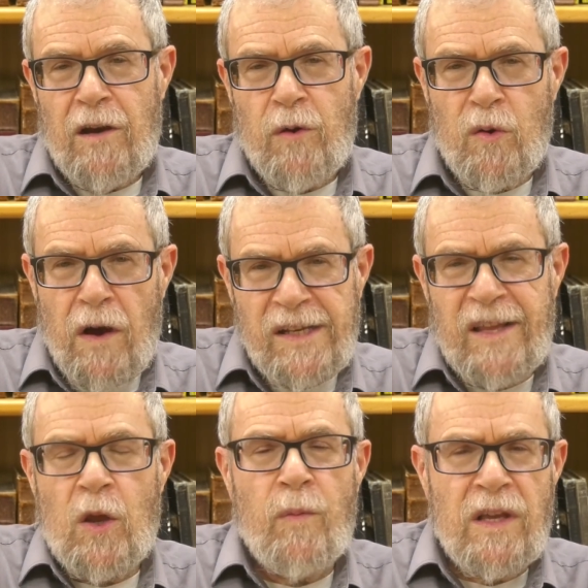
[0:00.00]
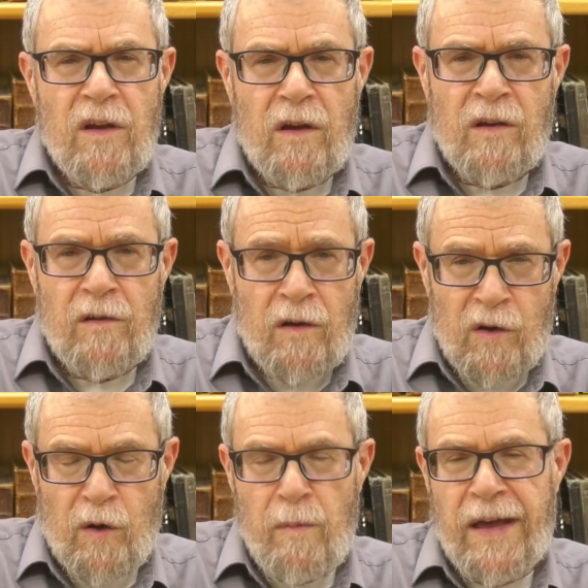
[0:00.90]
requires that you bring a
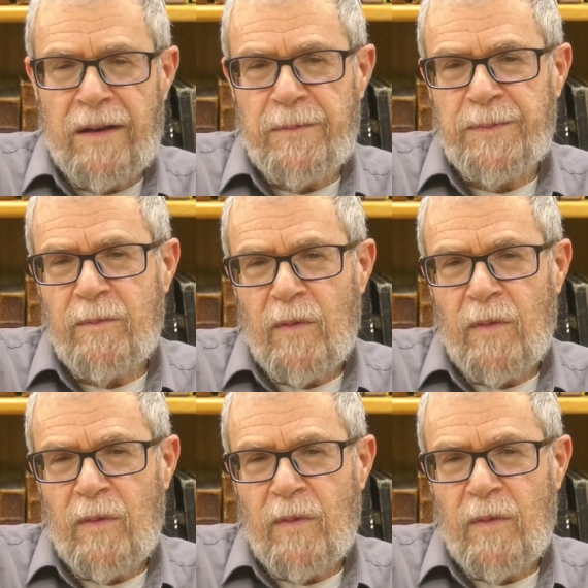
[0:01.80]
korban.